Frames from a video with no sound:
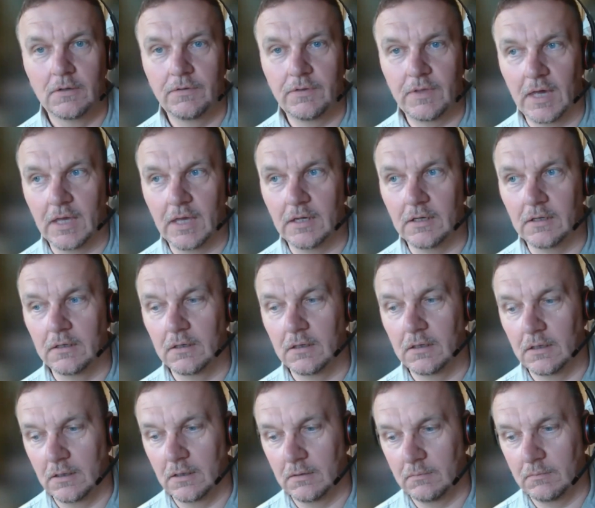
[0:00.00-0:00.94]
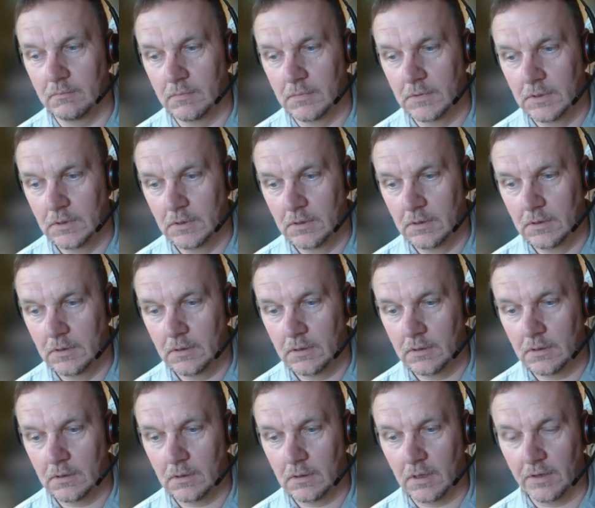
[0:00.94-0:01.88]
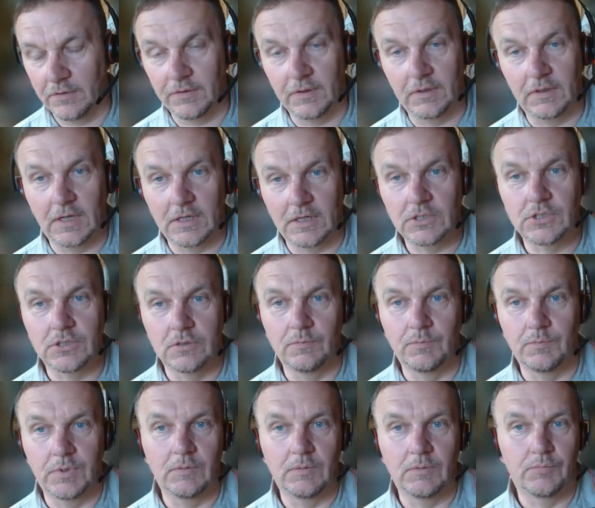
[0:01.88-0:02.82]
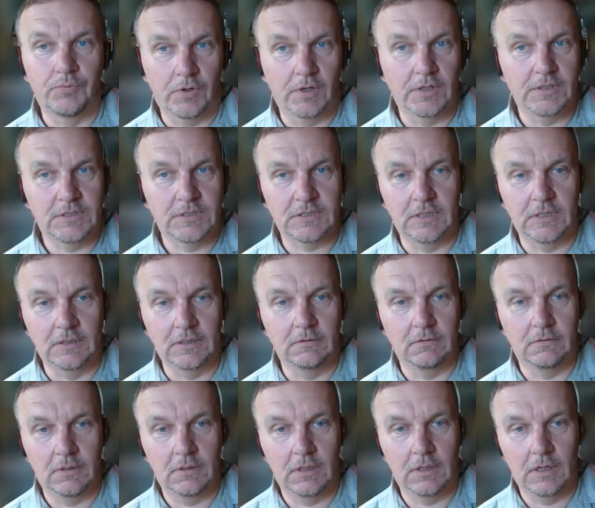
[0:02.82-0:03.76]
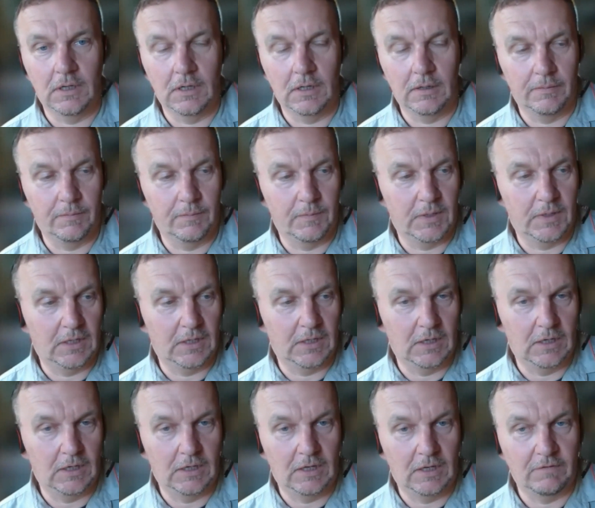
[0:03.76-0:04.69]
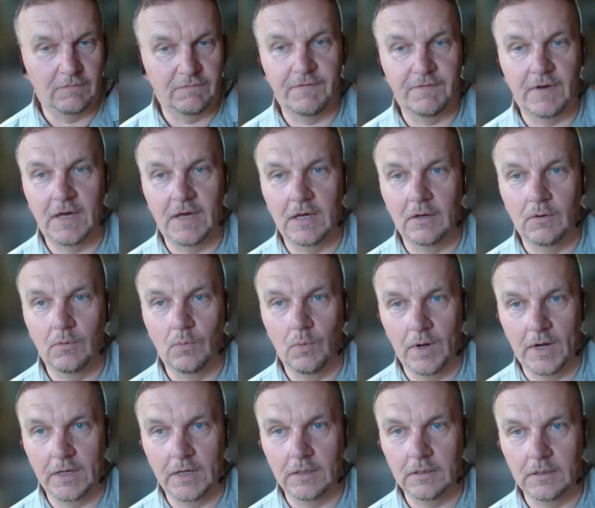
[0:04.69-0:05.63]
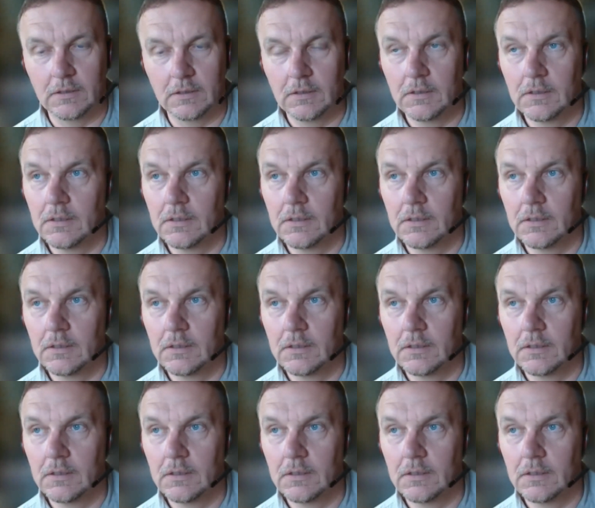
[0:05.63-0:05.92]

then I think that should be priced in a fair way.